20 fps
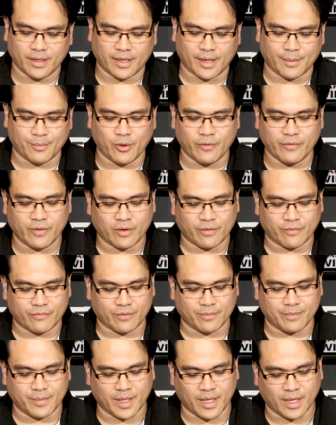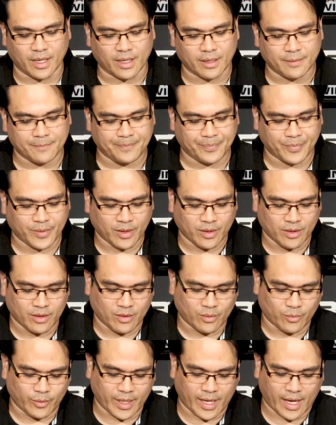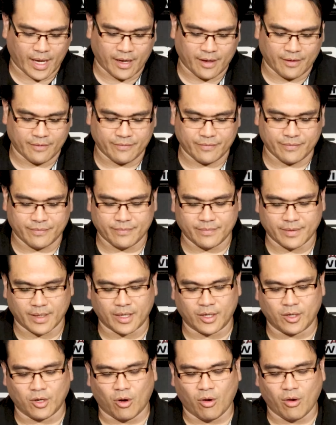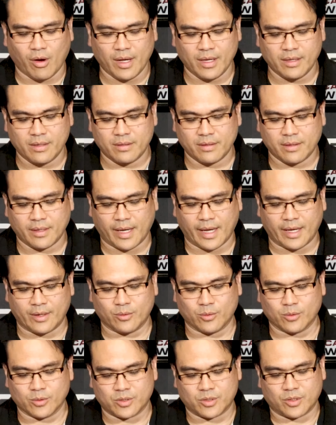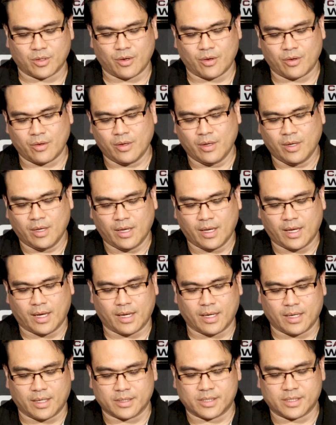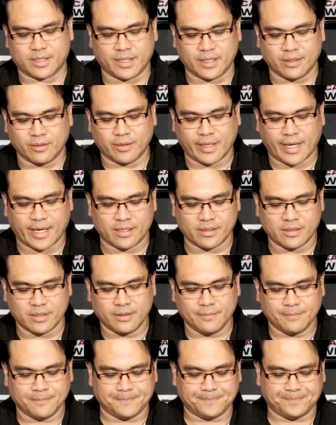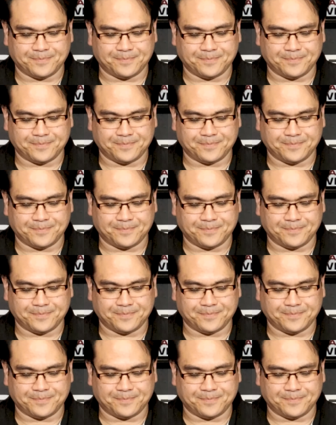Now moving on from there, we have a guide and also a seal housing.